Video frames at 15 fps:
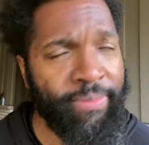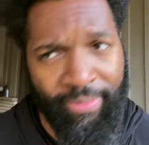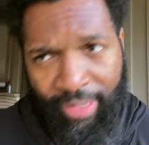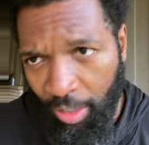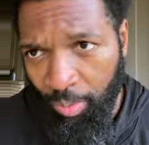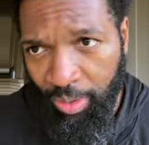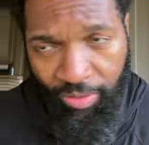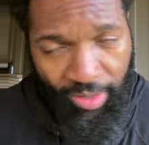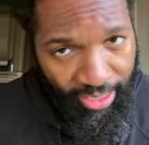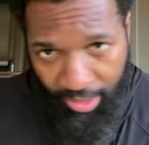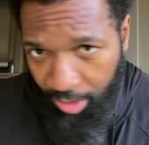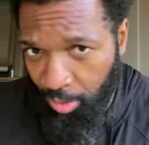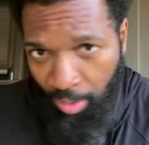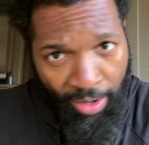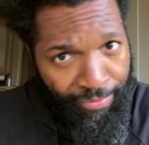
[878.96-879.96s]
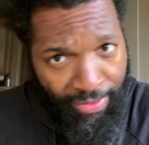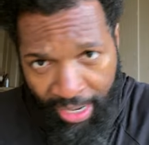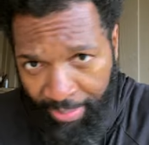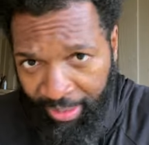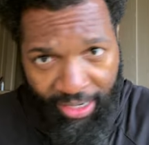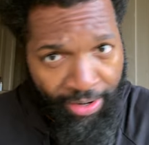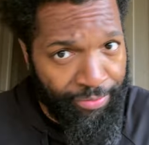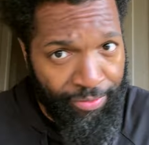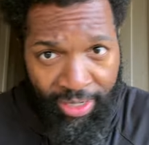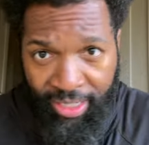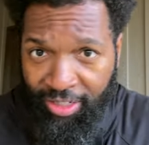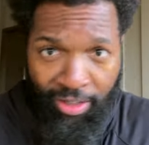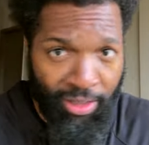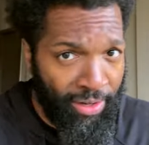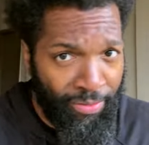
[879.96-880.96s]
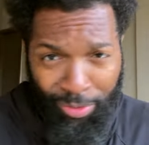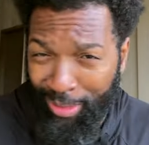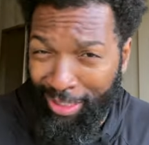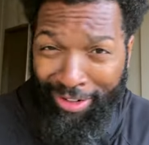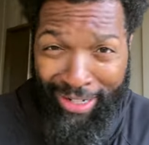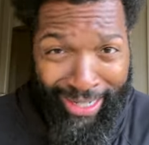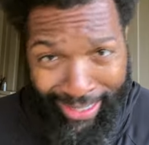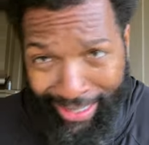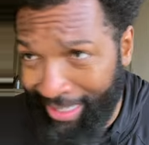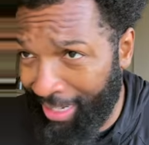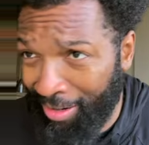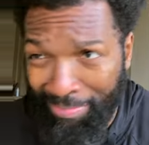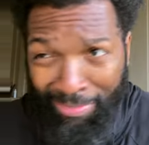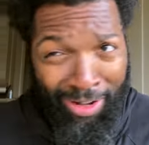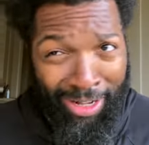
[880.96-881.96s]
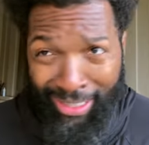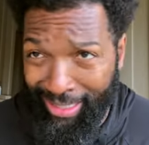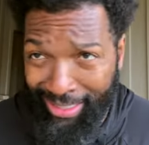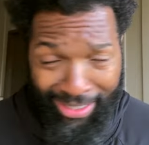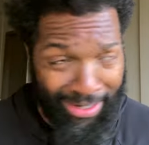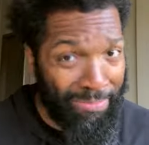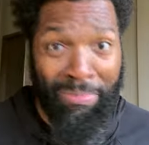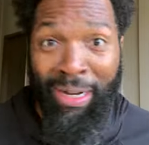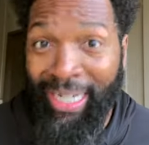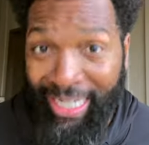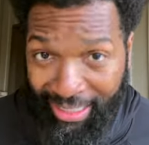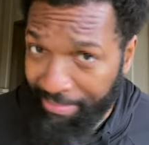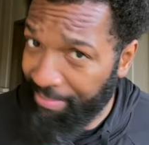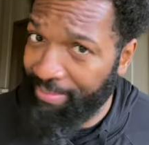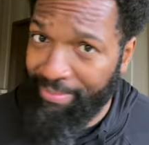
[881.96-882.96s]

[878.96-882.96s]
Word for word: how we relate to our family, our friends, our loved ones, our kids, our bosses, our money.